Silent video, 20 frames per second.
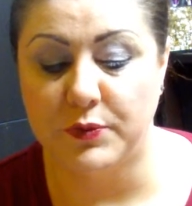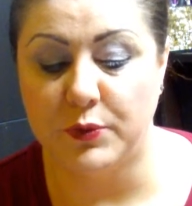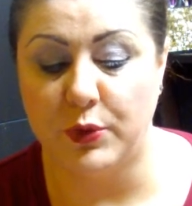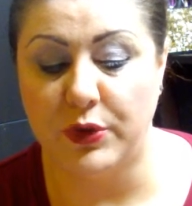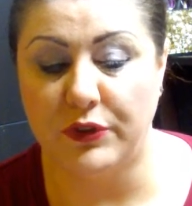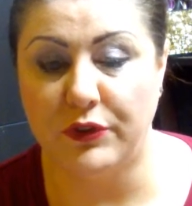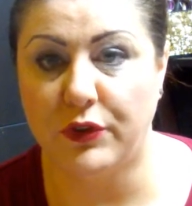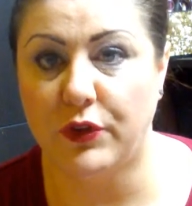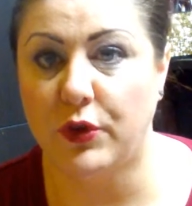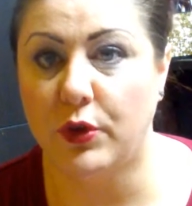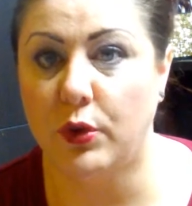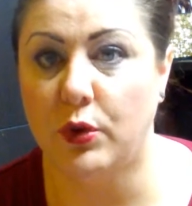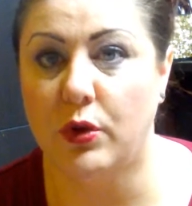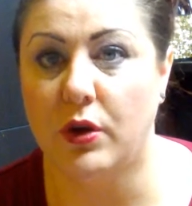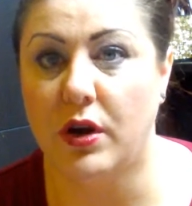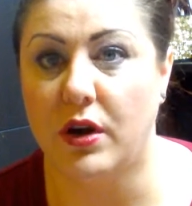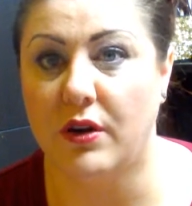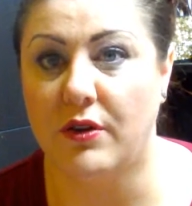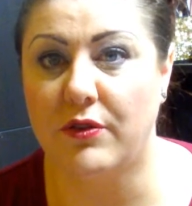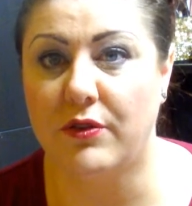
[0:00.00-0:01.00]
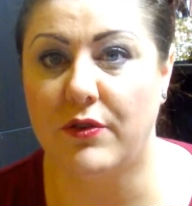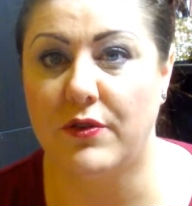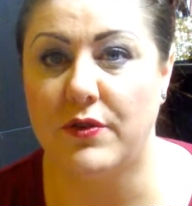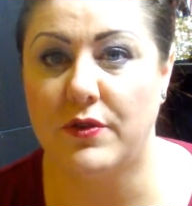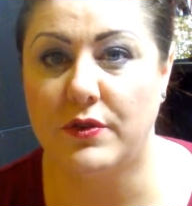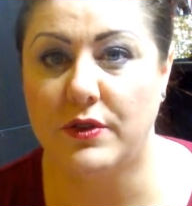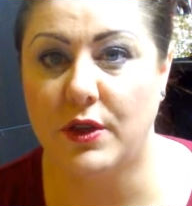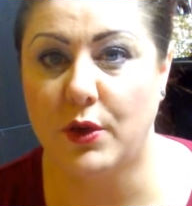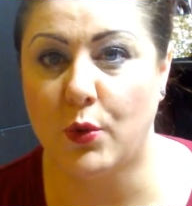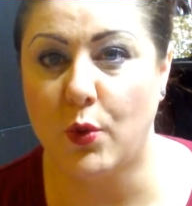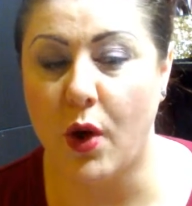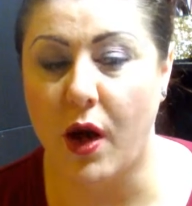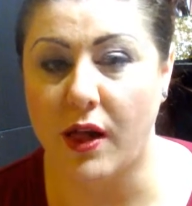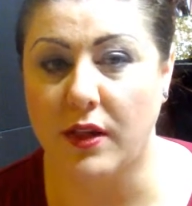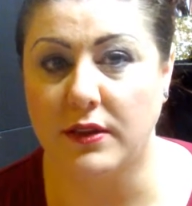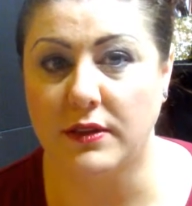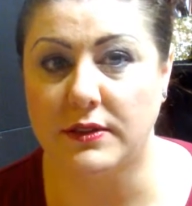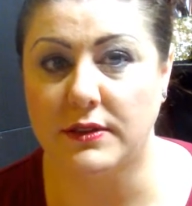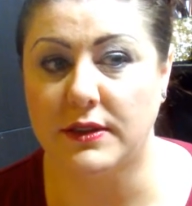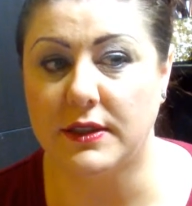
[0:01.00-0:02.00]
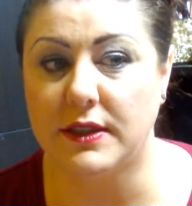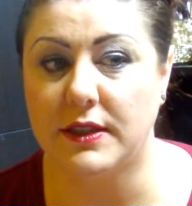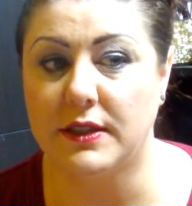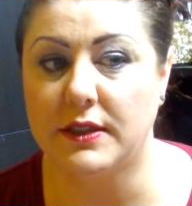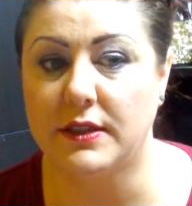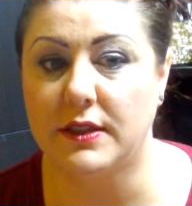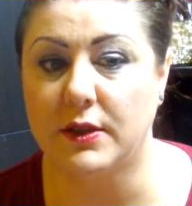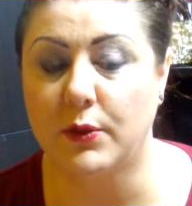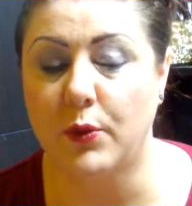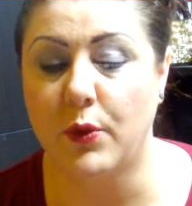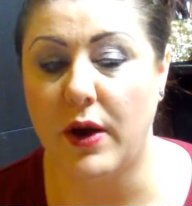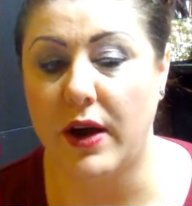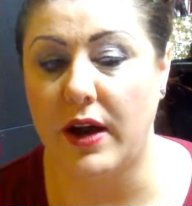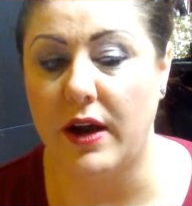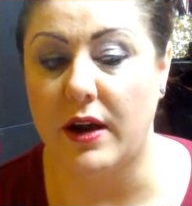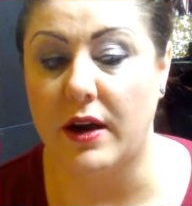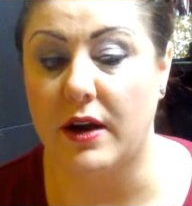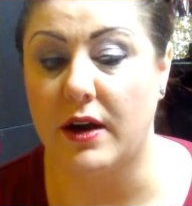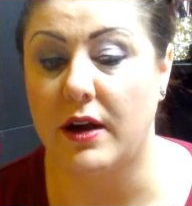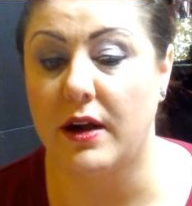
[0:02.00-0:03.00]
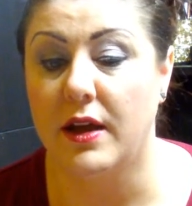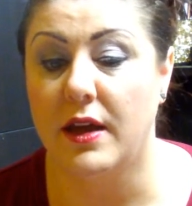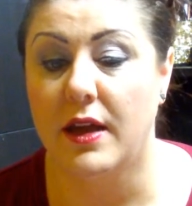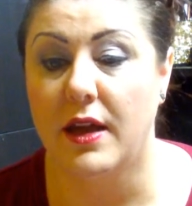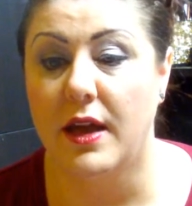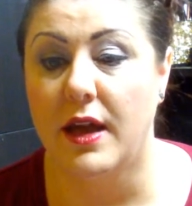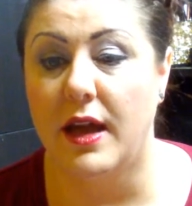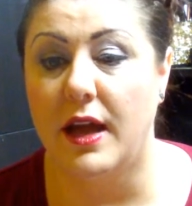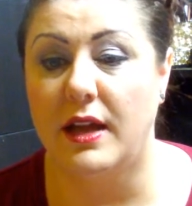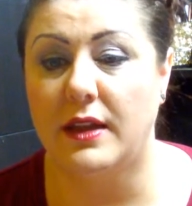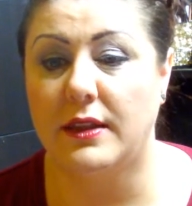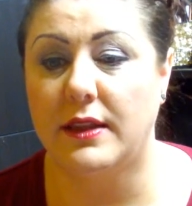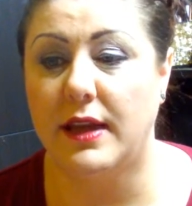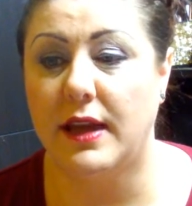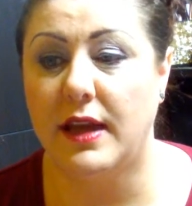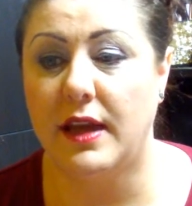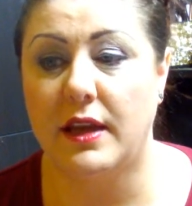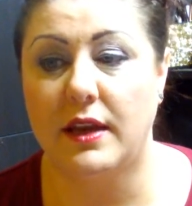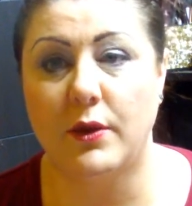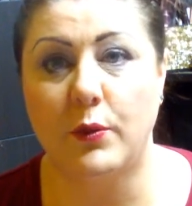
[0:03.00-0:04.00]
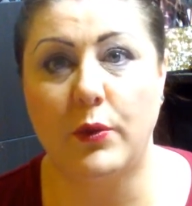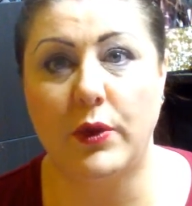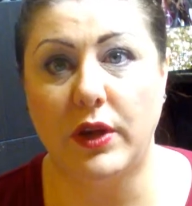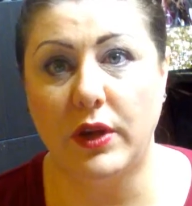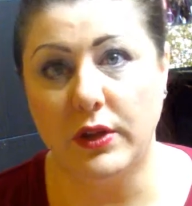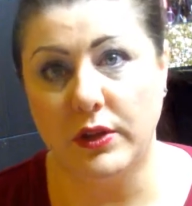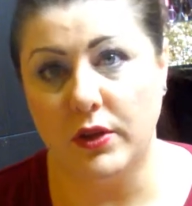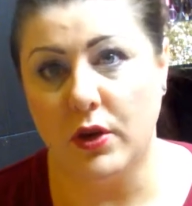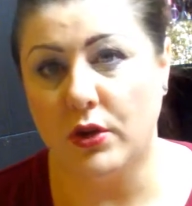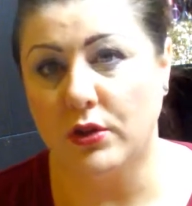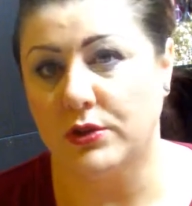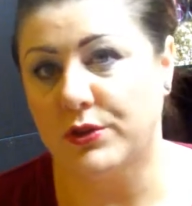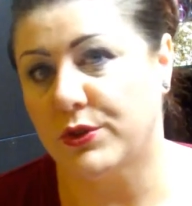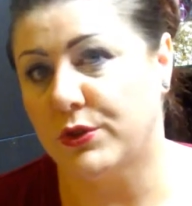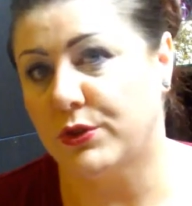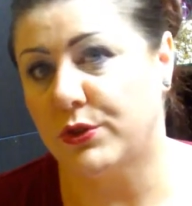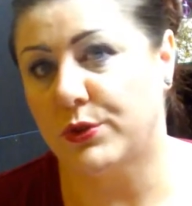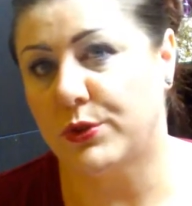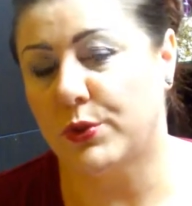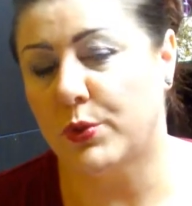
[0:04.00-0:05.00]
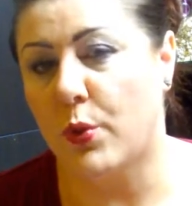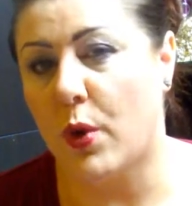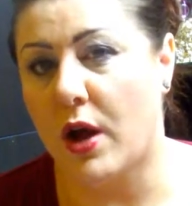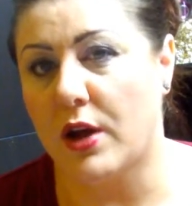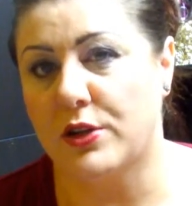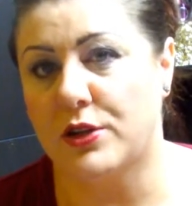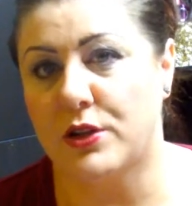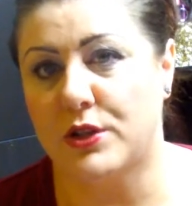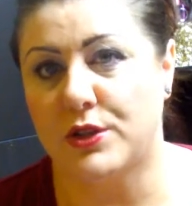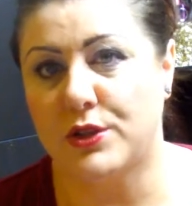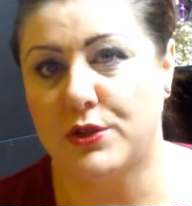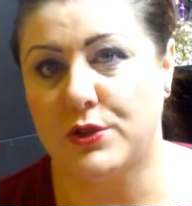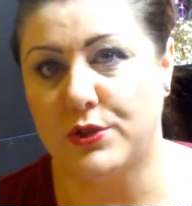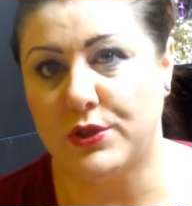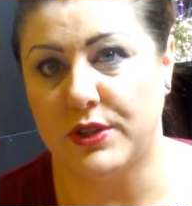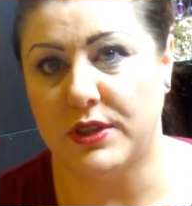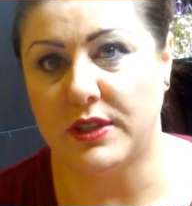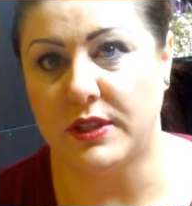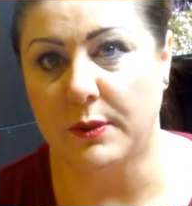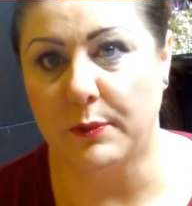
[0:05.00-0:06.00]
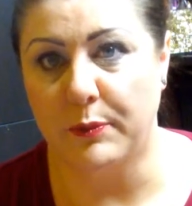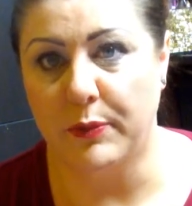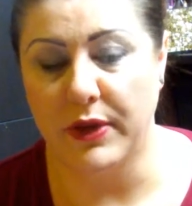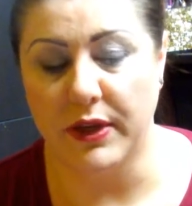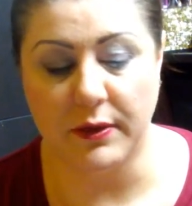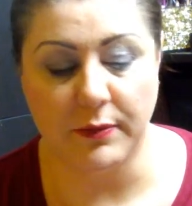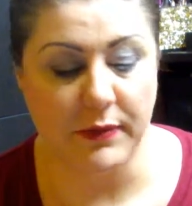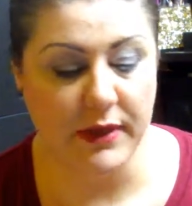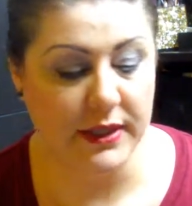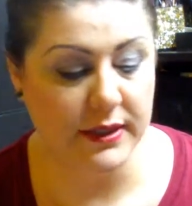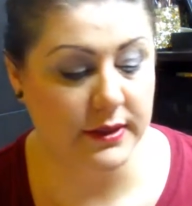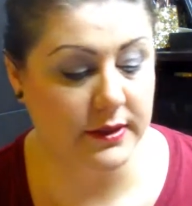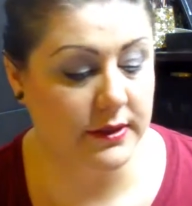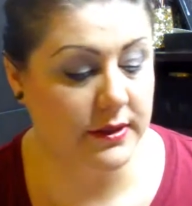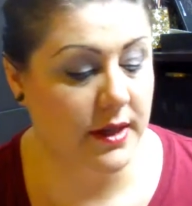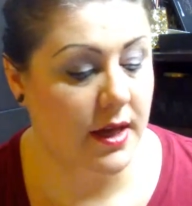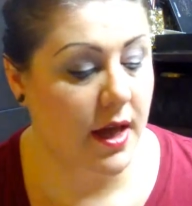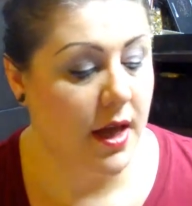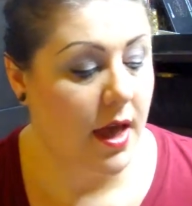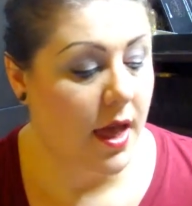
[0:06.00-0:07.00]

review of the quality, the wear, and then we could also do swatches to see the pigments.